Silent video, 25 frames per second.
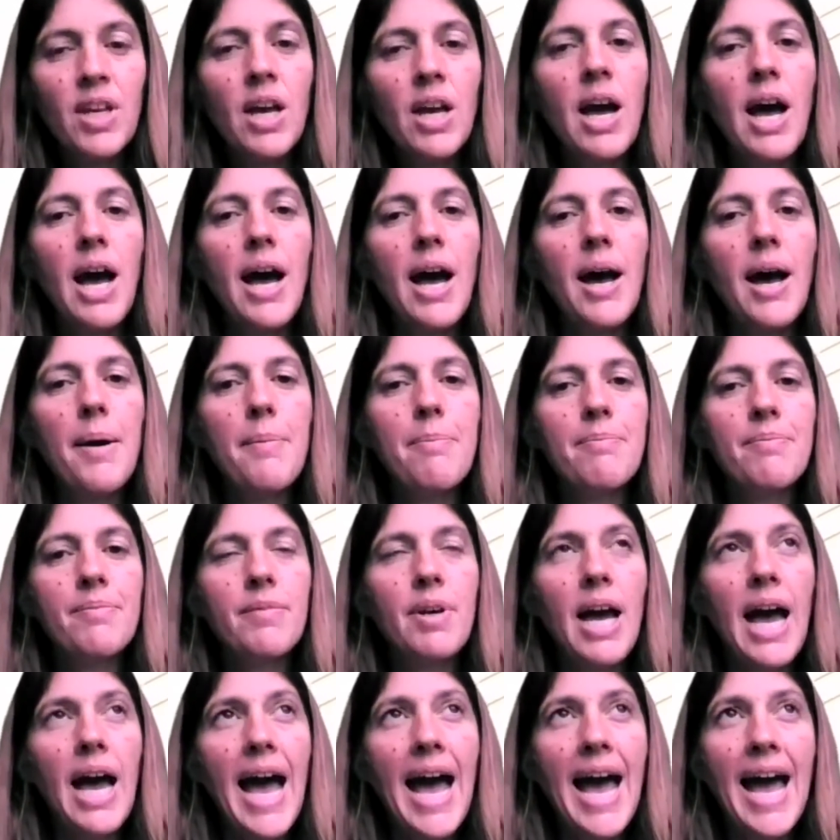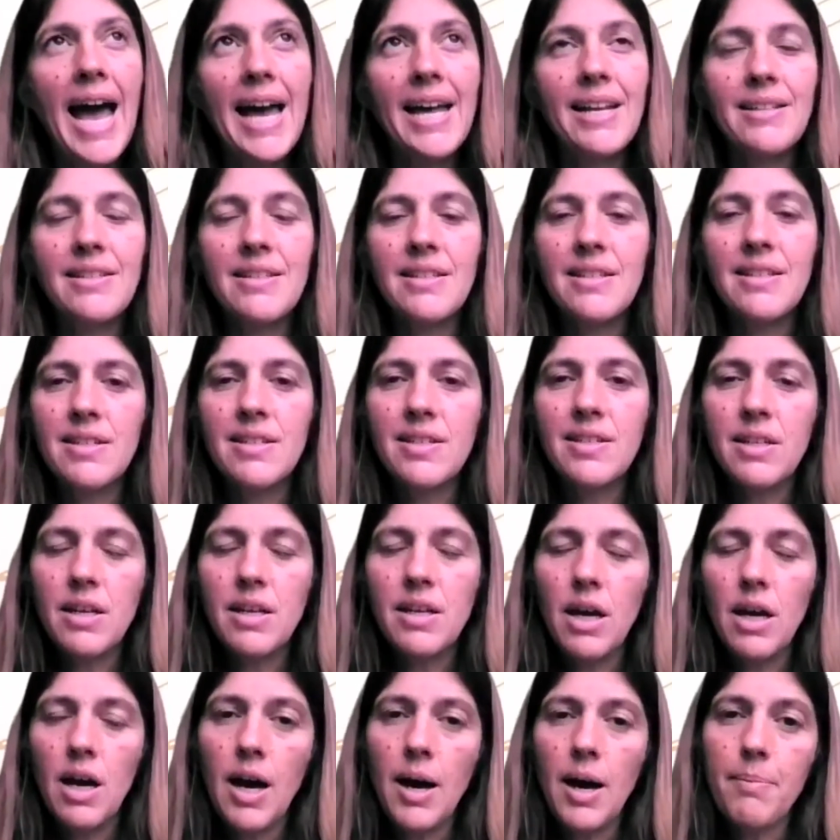and
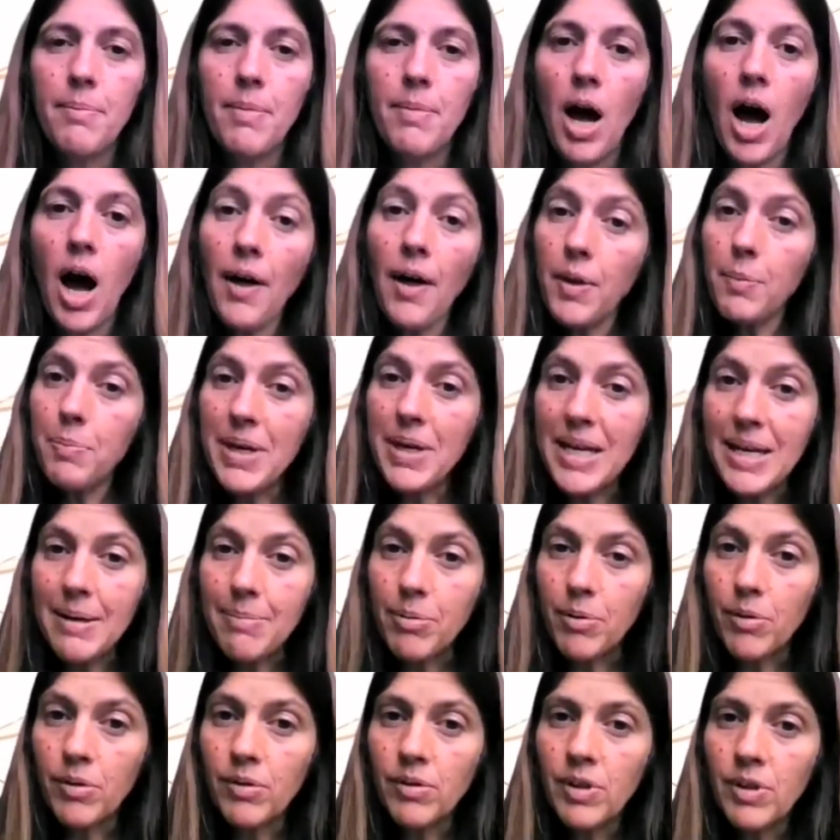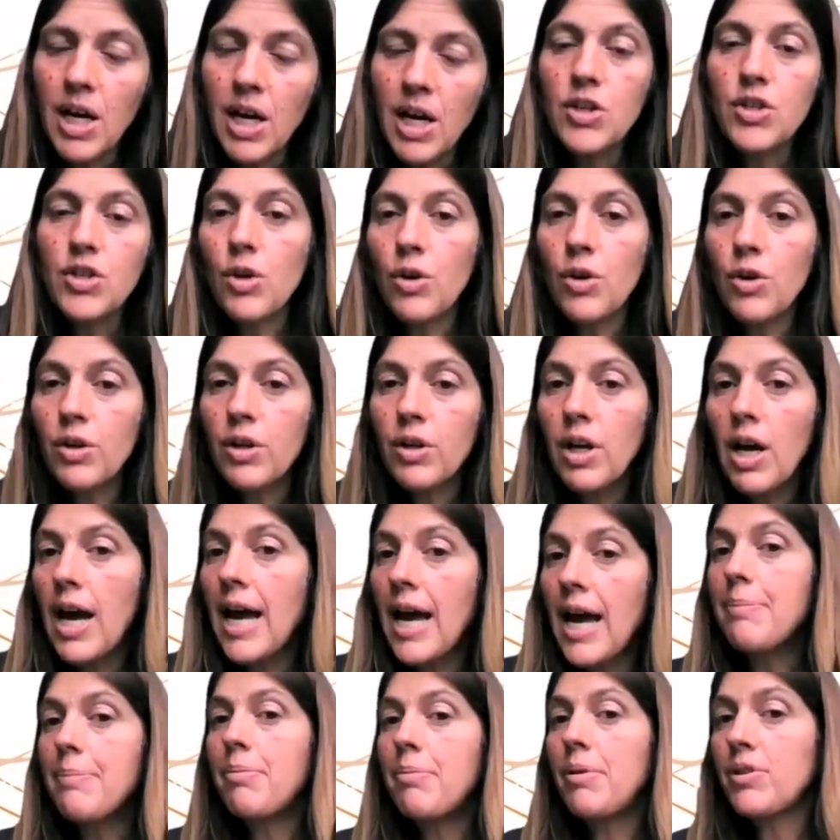other people took
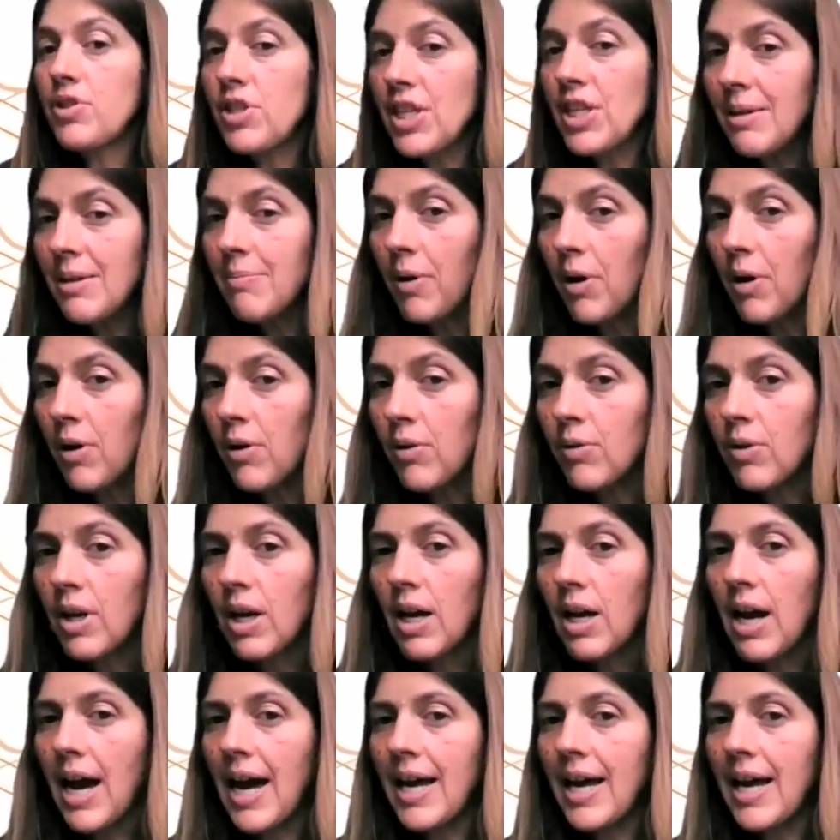a placebo